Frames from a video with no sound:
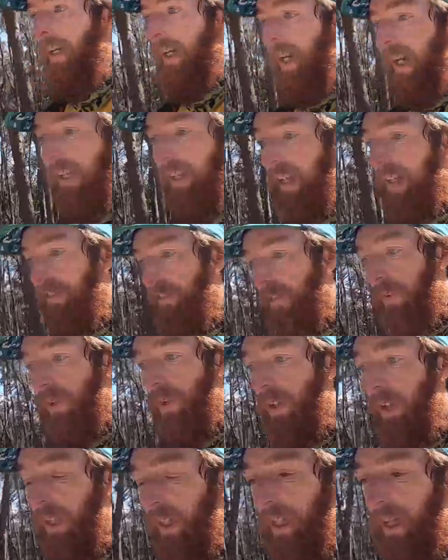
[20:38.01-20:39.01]
And
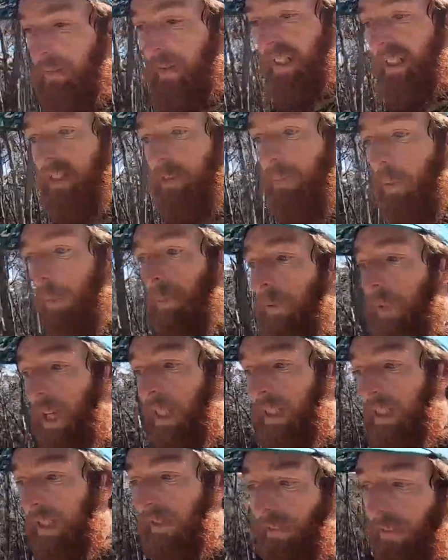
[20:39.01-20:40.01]
therefore, that makes us more
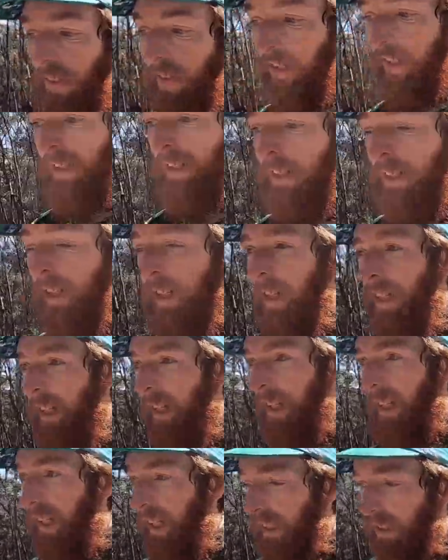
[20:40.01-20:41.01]
productive,
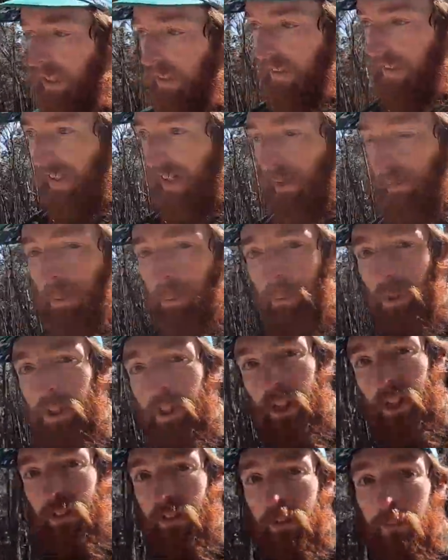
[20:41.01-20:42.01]
increase our output per
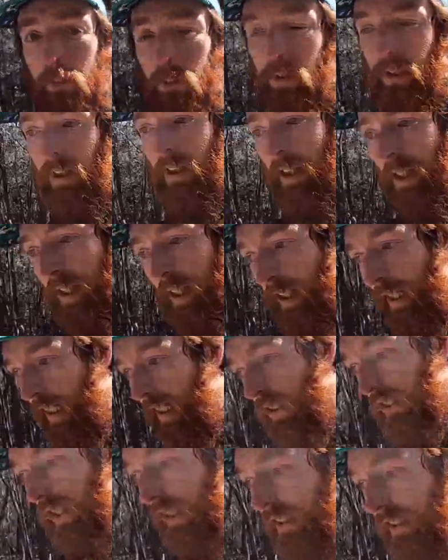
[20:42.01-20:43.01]
unit of input,
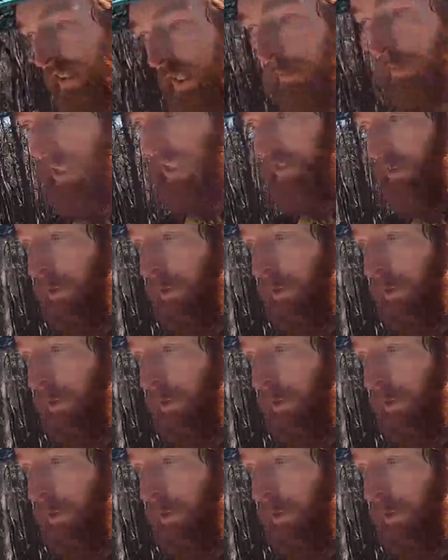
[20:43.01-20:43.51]
increases our productive